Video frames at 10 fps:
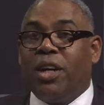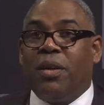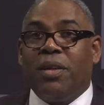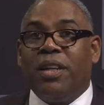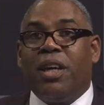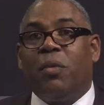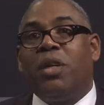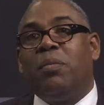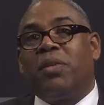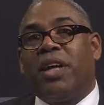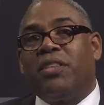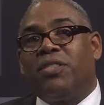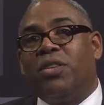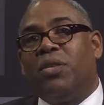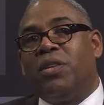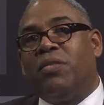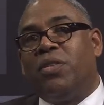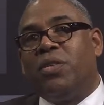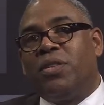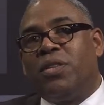currently and what he plans to do in the
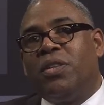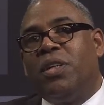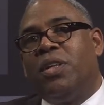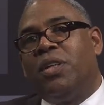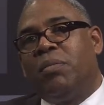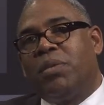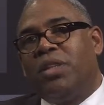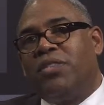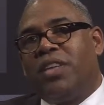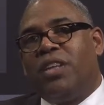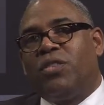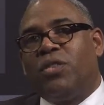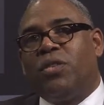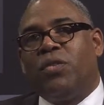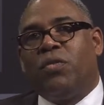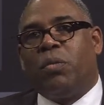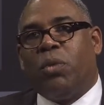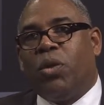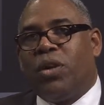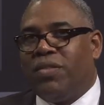future. Please stay tuned for
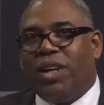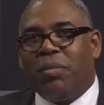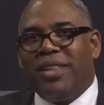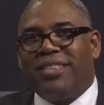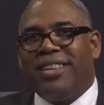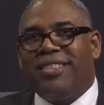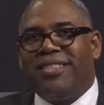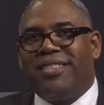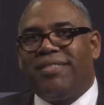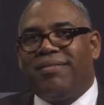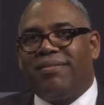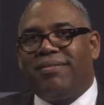more of Long Beach Lens.